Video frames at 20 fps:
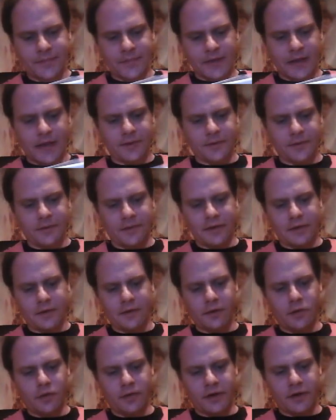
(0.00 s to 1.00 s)
I don't think a
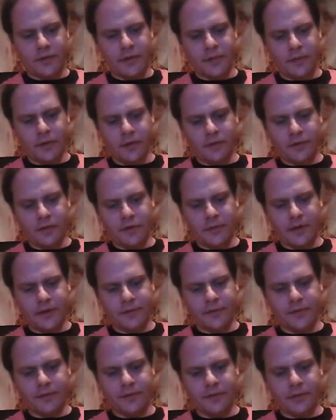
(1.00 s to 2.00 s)
whole lot of people know about
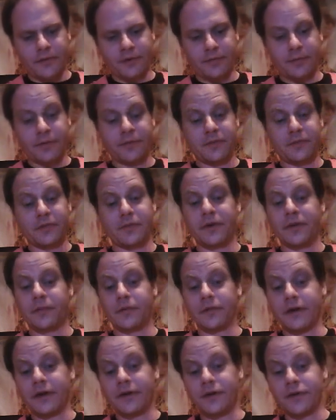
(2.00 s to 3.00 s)
this artist, but the people
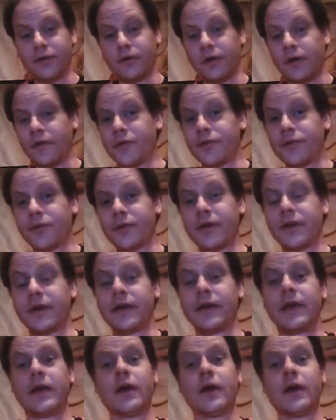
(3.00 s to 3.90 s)
that do obviously